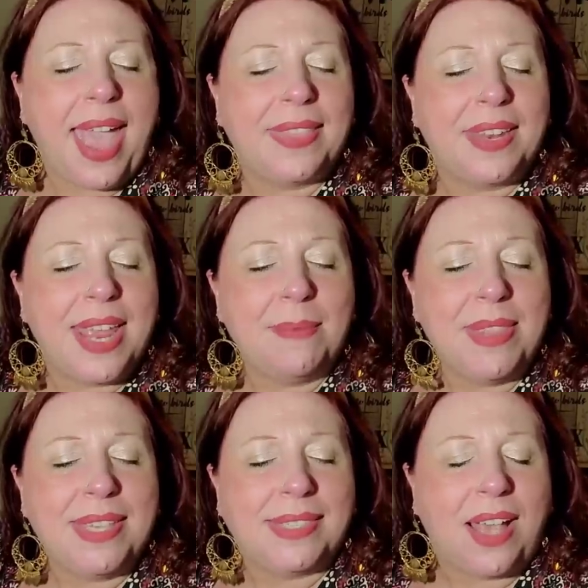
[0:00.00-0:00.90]
And the name
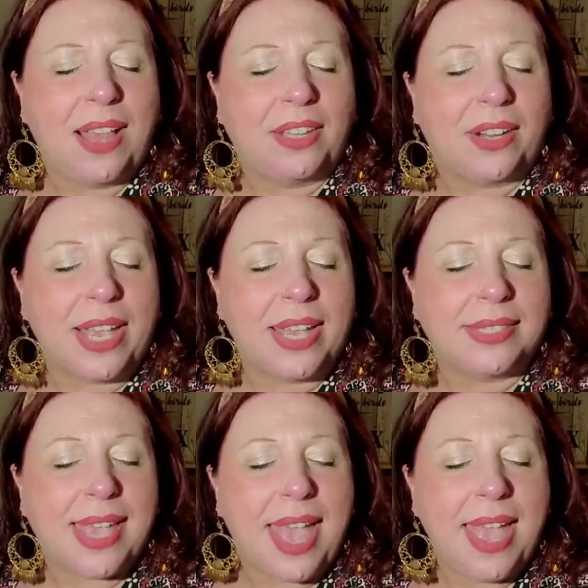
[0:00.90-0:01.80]
of this color is